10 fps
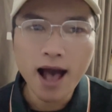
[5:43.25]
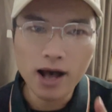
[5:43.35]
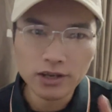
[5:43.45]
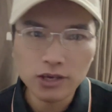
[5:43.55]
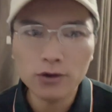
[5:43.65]

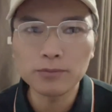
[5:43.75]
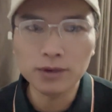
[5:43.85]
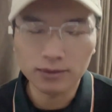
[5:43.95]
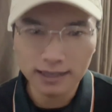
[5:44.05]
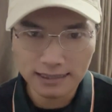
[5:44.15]

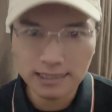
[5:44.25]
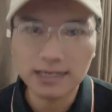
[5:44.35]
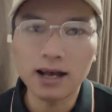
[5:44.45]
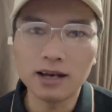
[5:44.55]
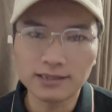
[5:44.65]
accumulate
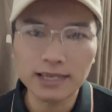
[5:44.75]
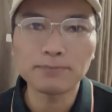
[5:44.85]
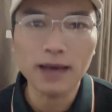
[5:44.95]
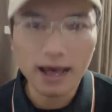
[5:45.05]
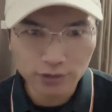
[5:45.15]

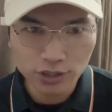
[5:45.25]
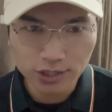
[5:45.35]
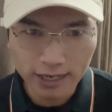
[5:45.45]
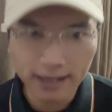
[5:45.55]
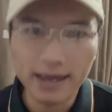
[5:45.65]
day after
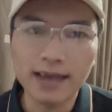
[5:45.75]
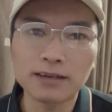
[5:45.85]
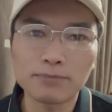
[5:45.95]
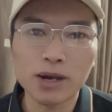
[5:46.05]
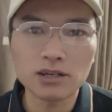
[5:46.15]
day,
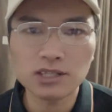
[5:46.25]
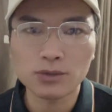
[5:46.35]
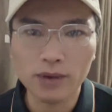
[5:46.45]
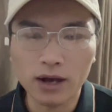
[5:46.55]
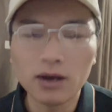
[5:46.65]
and
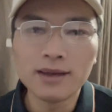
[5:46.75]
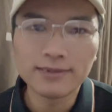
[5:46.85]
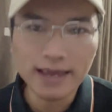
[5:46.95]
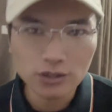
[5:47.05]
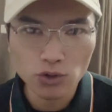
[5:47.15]
buyers will
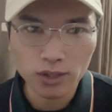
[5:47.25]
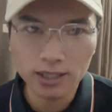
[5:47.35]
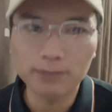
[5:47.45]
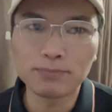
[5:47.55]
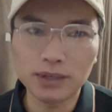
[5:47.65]

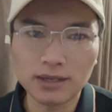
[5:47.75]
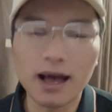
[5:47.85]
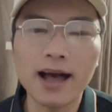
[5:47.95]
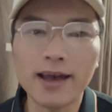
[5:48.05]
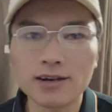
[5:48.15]
naturally bid
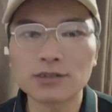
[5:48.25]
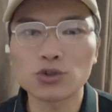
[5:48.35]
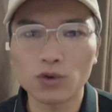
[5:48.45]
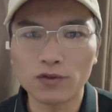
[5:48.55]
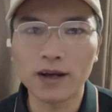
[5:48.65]
higher
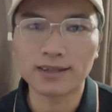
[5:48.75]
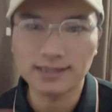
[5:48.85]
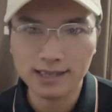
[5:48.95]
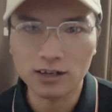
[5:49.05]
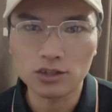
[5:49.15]
to find
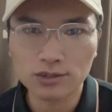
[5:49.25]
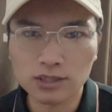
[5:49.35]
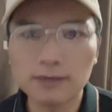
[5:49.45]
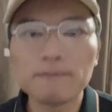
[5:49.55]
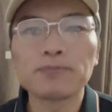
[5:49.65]

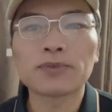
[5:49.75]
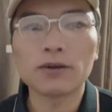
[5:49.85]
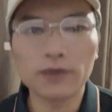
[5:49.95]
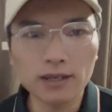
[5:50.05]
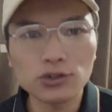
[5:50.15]
sellers
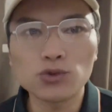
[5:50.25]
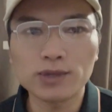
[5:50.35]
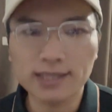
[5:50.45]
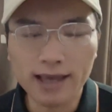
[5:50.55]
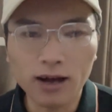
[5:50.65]
willing
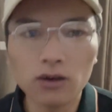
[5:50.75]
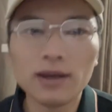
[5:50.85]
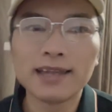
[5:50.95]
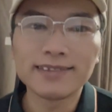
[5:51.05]
to sell.